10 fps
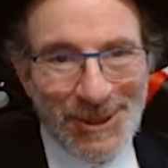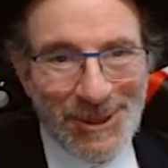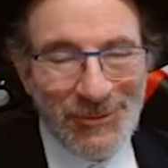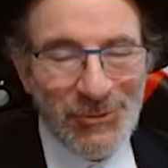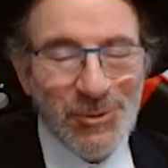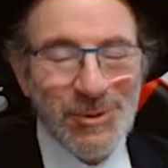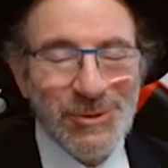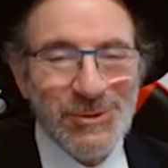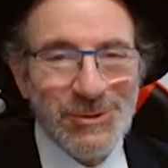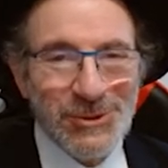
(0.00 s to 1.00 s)
if you want
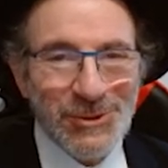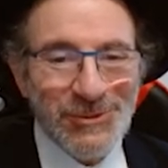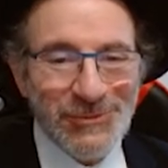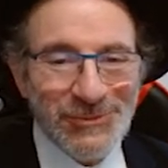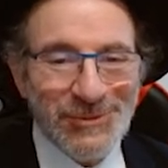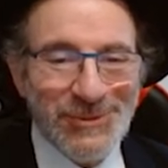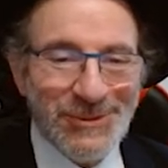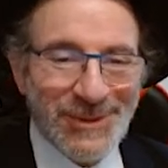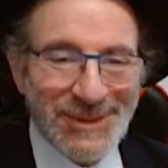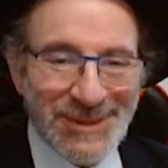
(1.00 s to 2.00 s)
to solve,
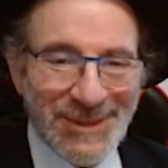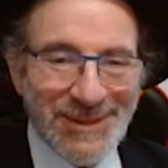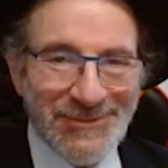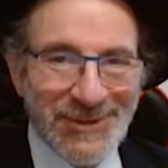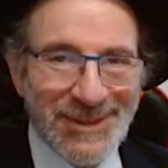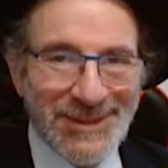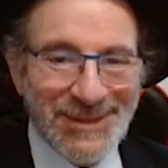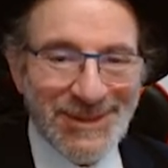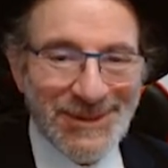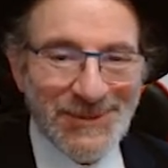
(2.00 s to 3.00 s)
you are still
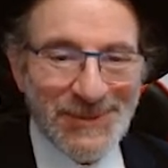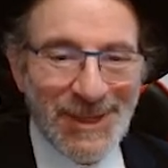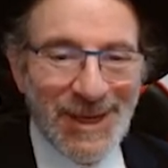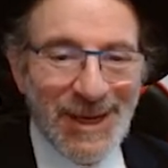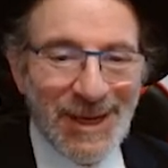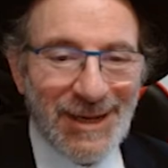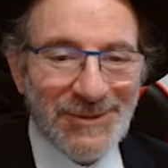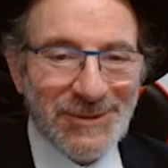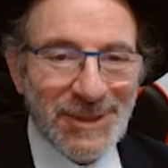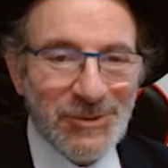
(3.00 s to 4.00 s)
invited.
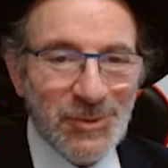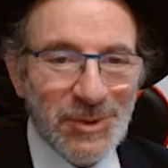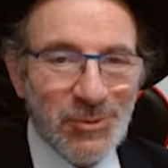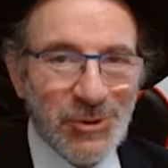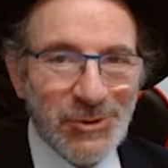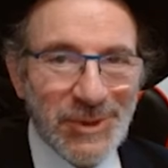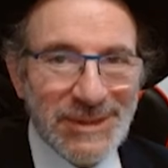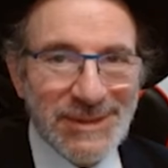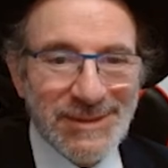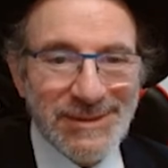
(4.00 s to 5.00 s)
How can we
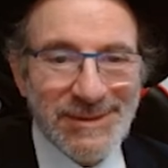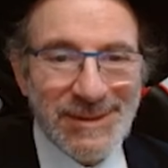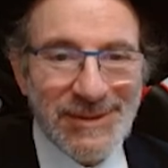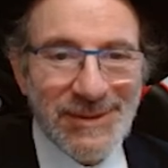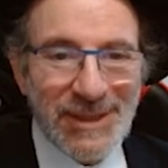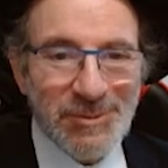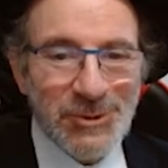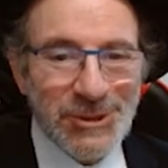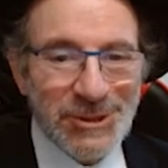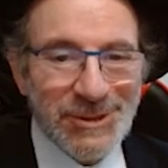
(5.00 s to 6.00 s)
progress in that
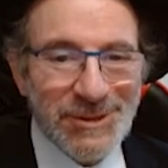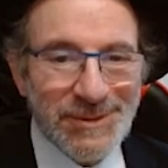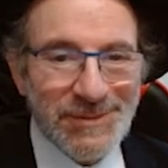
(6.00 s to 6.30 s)
position?